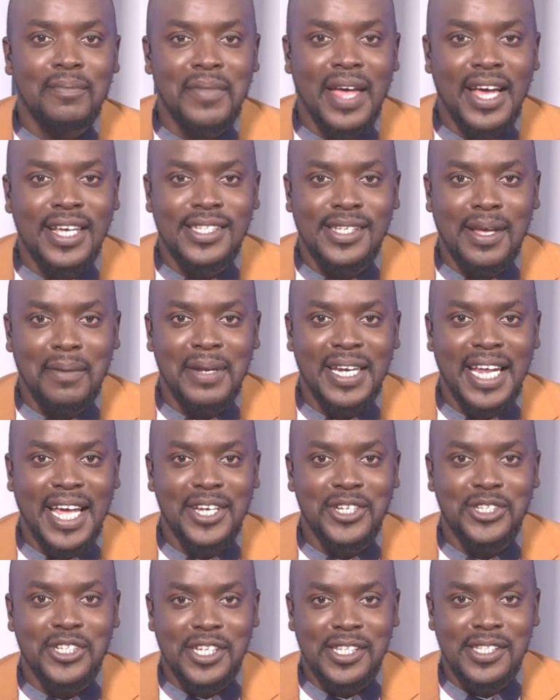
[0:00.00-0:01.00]

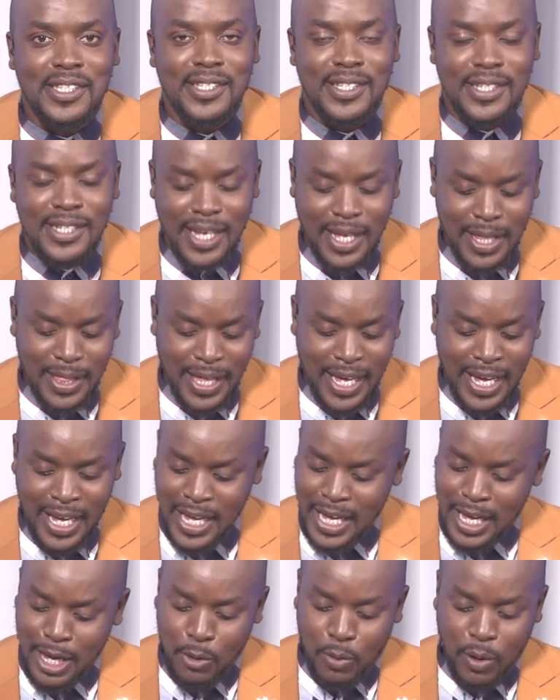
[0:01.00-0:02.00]
examinations there.
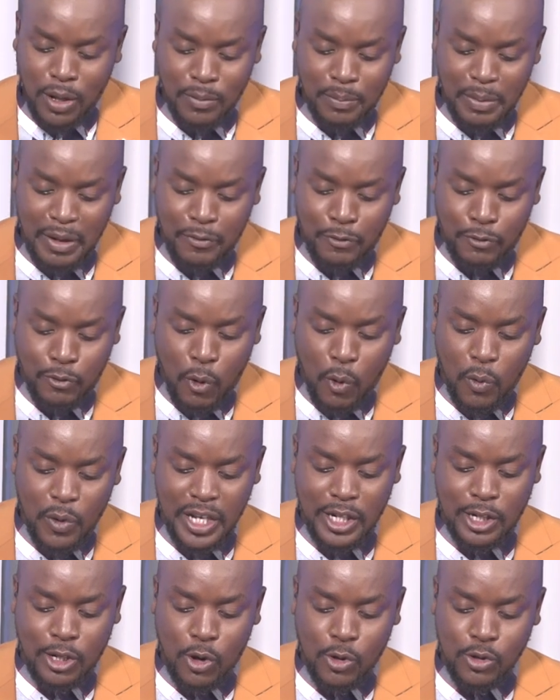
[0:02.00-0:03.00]
Well, before
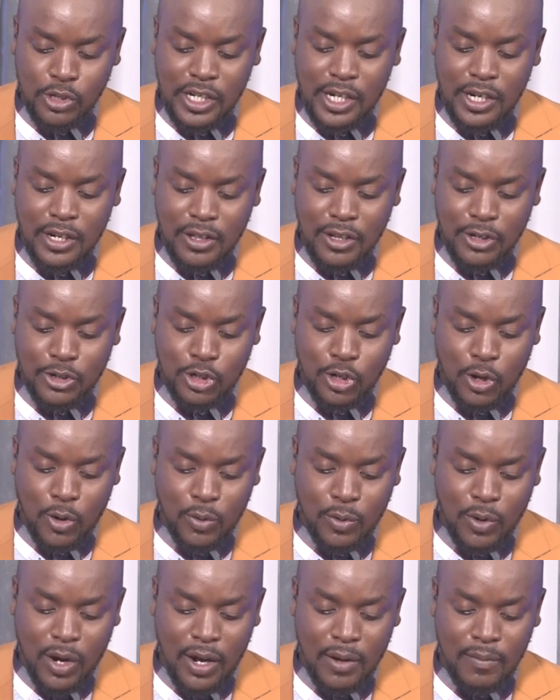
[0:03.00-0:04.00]
we close in the
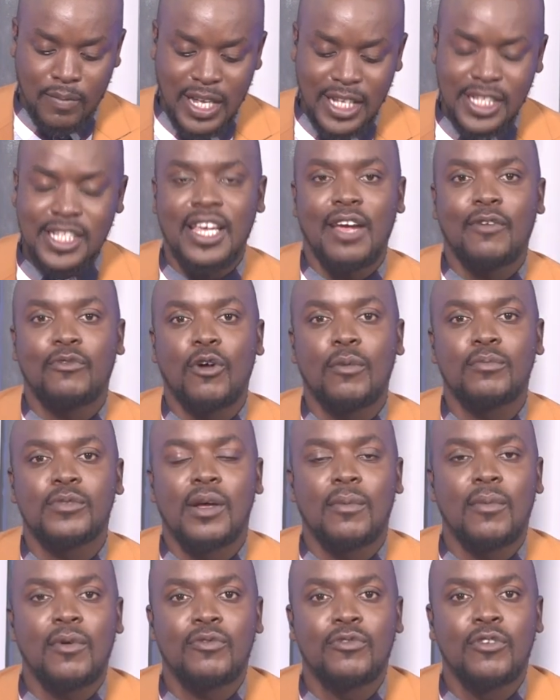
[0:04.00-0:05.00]
show, let's hear from
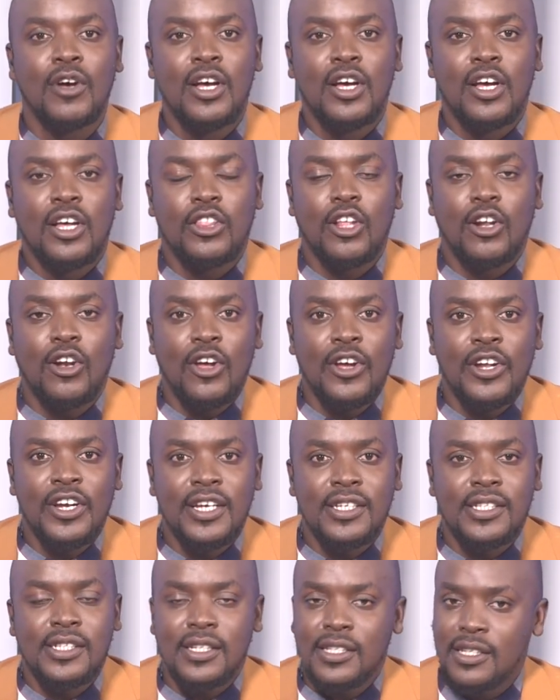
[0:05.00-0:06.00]
some of the
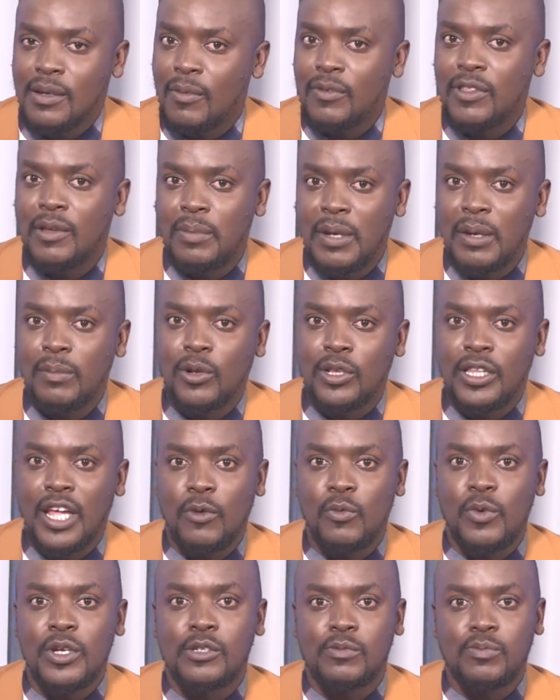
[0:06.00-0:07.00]
learners and some of the people
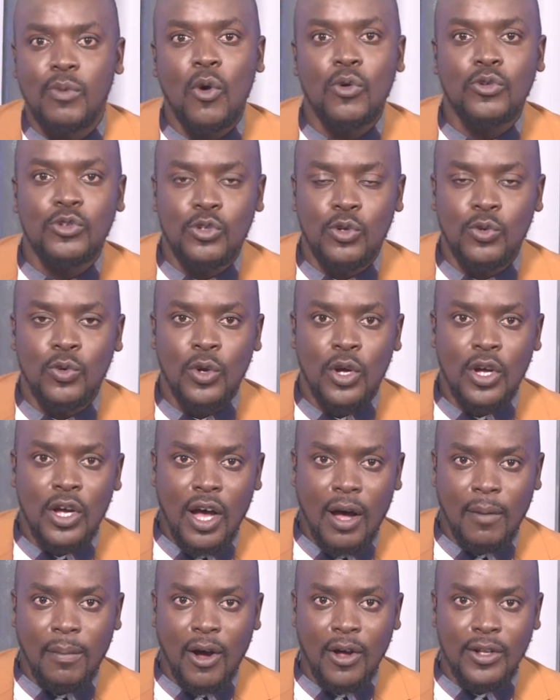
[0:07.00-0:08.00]
that we spoke to
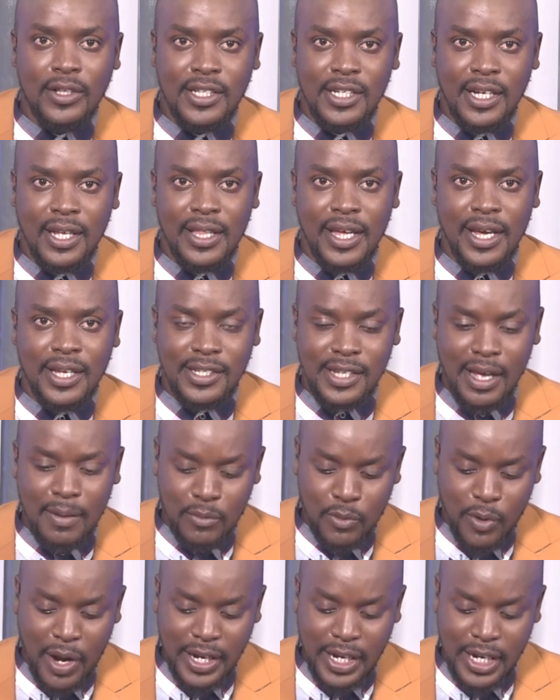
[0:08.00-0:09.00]
about the
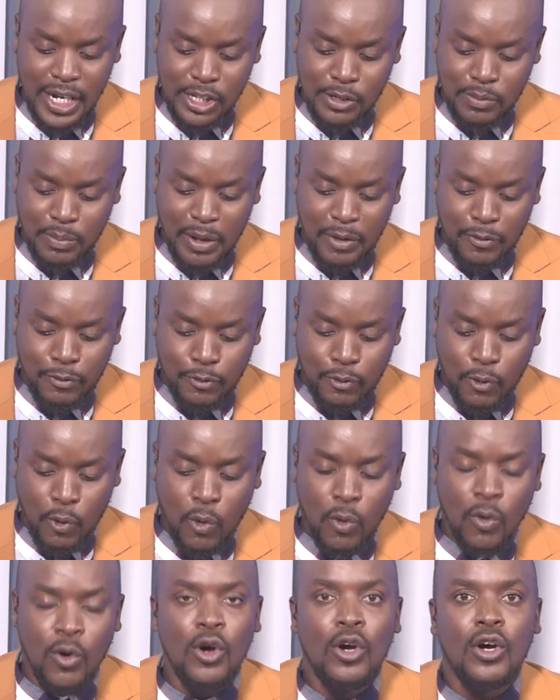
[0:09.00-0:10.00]
exam readiness
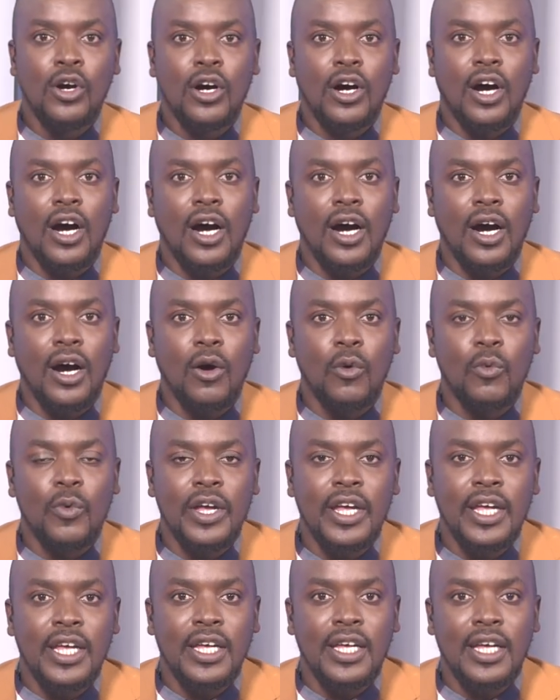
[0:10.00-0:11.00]
before
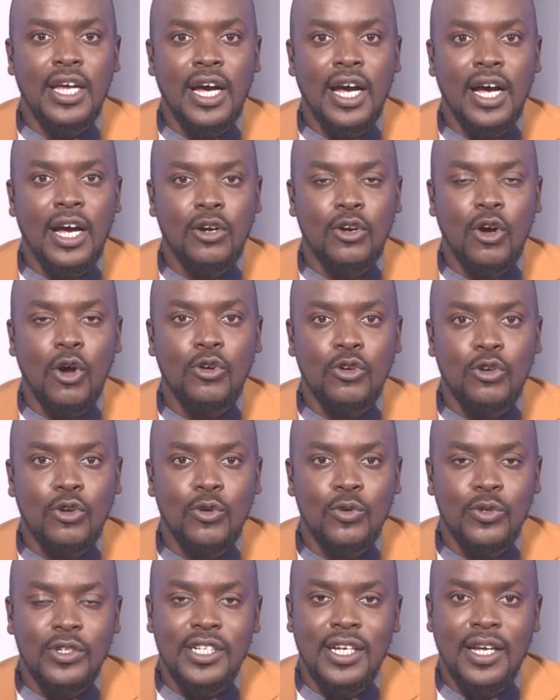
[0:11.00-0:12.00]

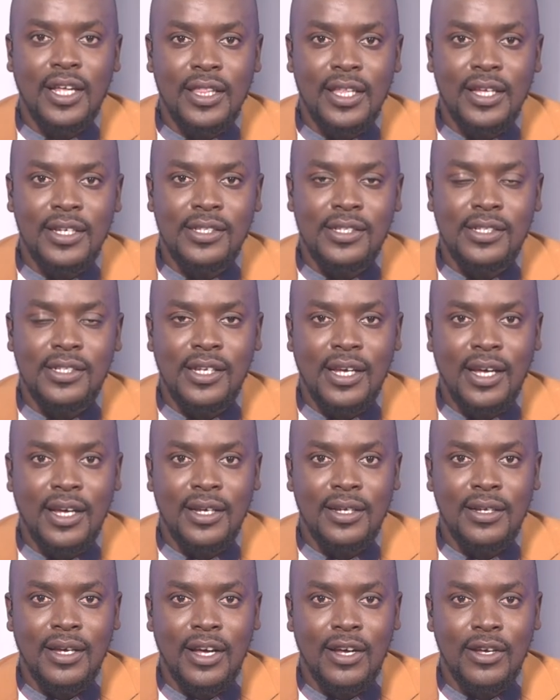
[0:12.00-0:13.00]
conclude this
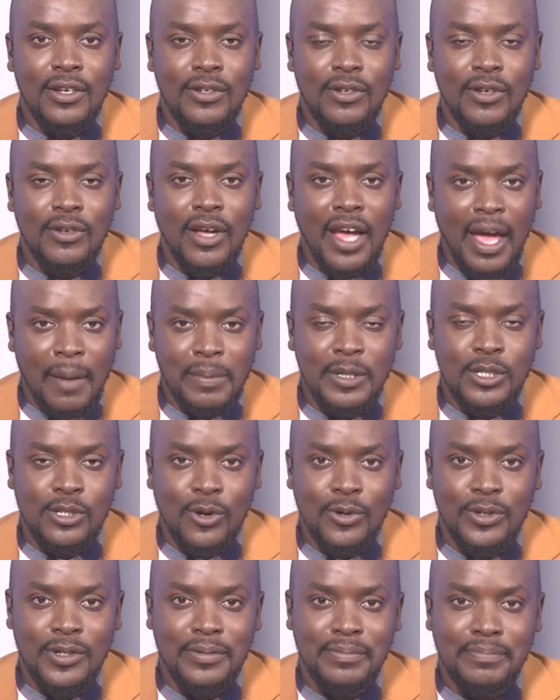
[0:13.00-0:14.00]

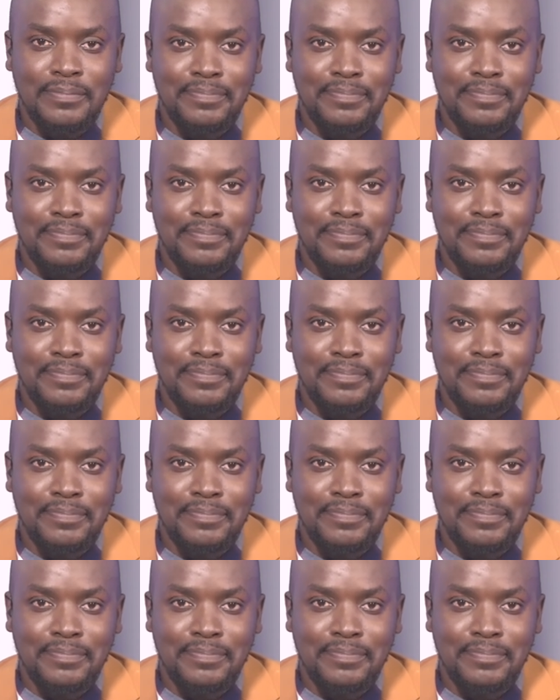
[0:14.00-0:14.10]
episode.